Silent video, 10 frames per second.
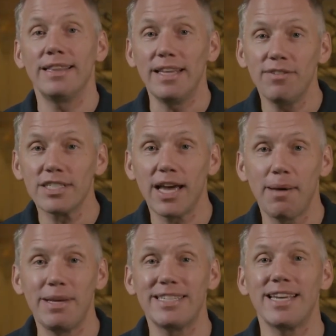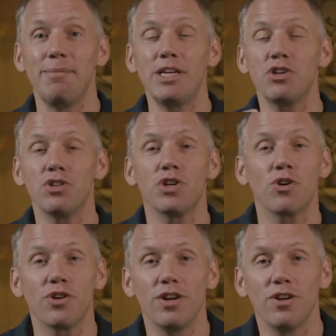leave us comments, and make sure you
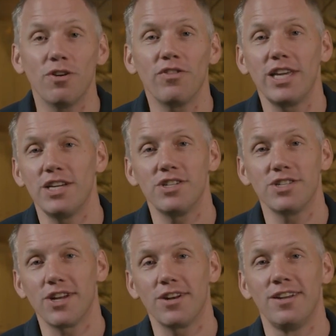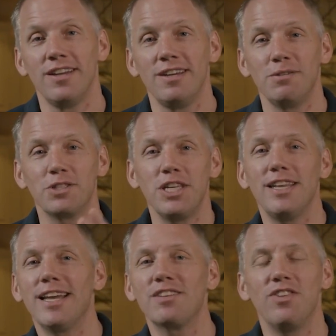turn notifications on. We'll see you
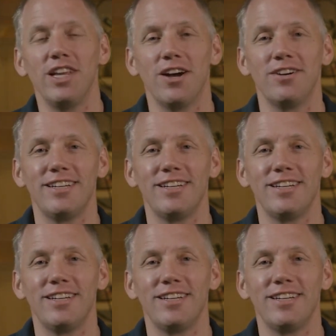in the next video.